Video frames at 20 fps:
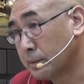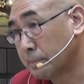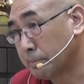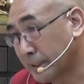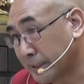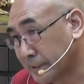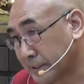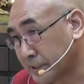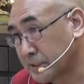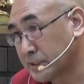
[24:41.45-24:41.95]

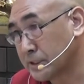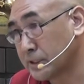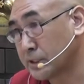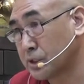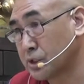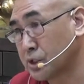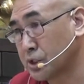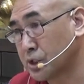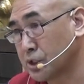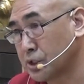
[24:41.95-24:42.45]

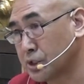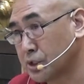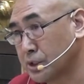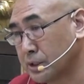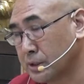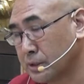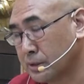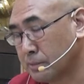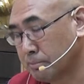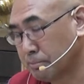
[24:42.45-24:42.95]
Practicing,
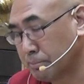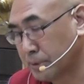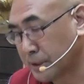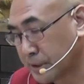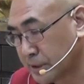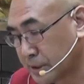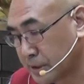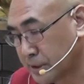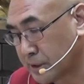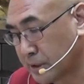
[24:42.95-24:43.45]
you
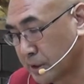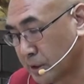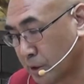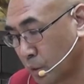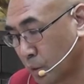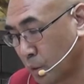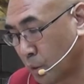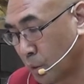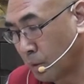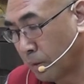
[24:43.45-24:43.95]

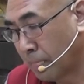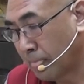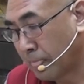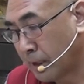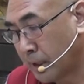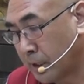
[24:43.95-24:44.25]
know,